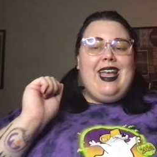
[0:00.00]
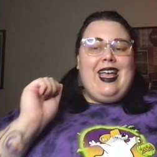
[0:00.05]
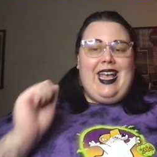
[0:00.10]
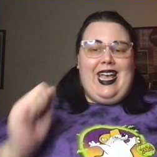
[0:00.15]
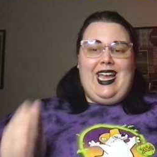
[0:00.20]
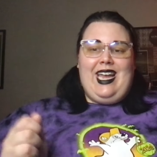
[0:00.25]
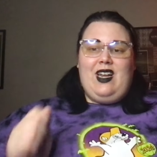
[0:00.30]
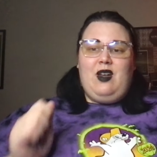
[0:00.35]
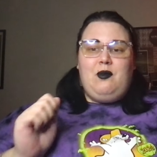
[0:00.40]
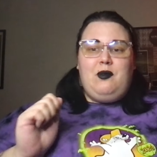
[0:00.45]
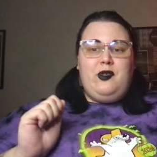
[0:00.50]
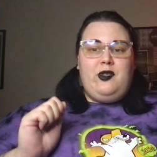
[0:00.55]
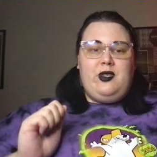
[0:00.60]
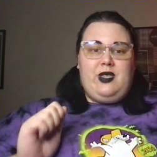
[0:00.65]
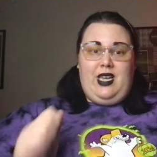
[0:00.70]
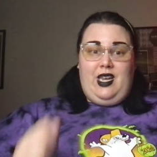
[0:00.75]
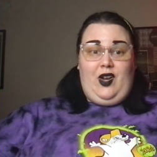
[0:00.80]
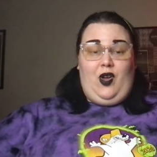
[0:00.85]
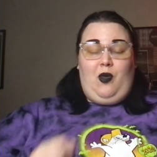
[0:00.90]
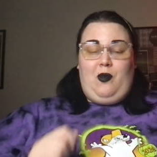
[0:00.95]

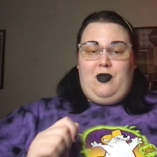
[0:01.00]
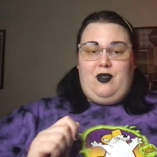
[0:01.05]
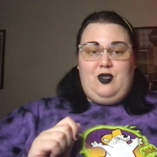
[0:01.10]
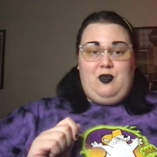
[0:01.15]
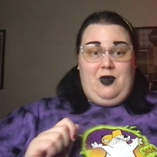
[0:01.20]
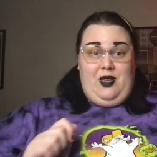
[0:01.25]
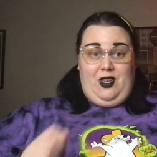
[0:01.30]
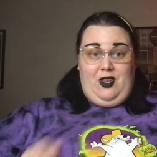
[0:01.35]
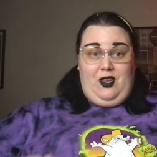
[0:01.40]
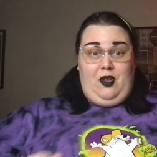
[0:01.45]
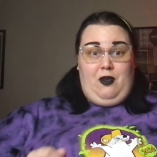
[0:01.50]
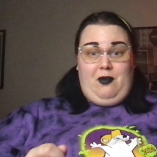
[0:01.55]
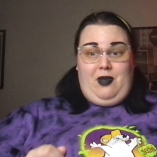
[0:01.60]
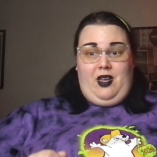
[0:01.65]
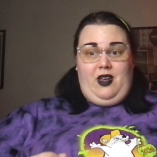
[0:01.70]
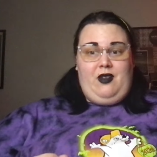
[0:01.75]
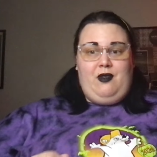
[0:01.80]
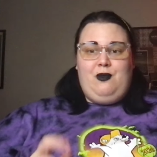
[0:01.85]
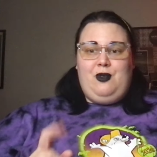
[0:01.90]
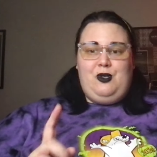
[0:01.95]
"Animals Can Almost Be
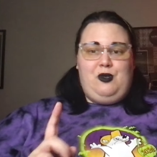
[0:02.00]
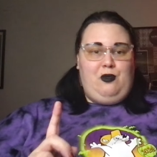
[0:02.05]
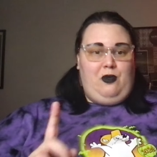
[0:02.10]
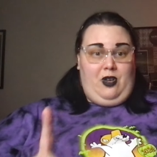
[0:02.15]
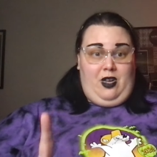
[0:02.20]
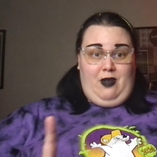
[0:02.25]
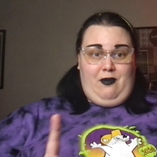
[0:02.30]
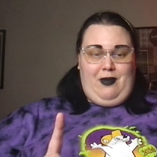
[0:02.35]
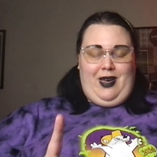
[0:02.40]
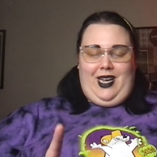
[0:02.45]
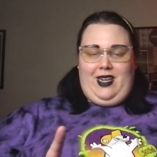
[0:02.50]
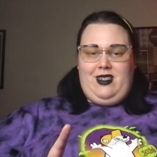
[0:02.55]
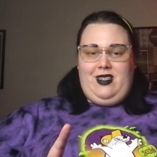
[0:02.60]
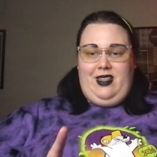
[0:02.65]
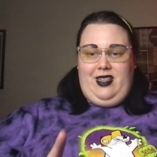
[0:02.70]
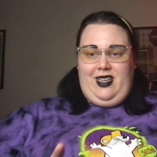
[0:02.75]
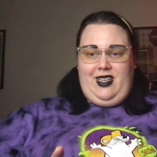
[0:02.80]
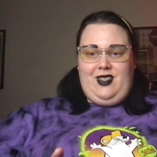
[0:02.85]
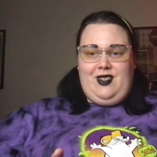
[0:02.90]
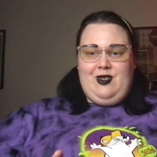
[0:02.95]
Human," which we'll come back to
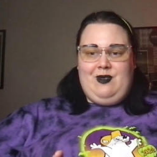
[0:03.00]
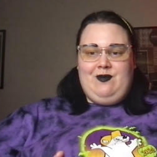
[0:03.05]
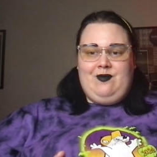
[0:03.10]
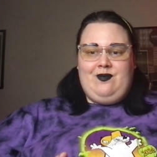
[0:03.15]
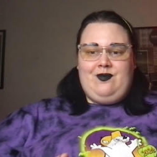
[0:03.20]
this.